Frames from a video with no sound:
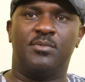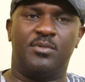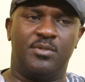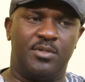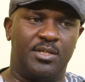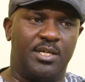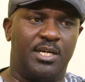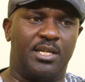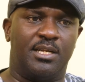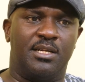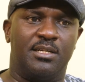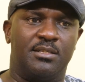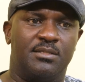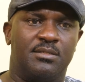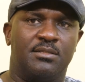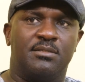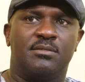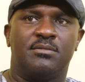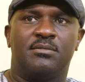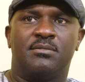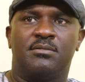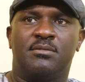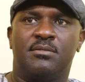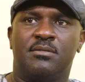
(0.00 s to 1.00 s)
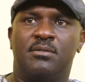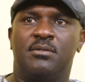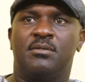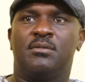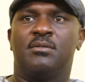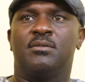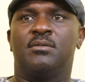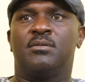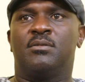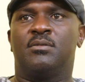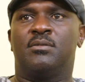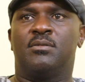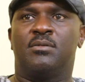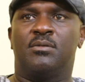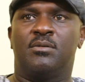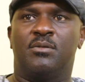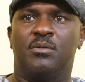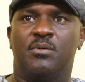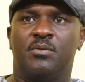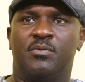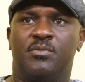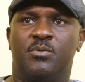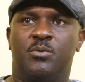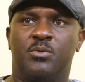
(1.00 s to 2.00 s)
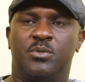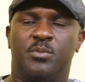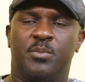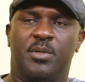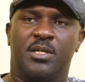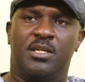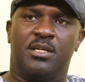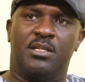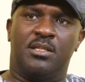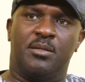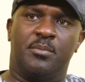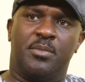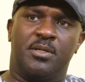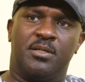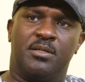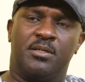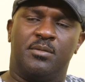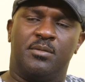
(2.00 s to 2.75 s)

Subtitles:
regardless of who's making the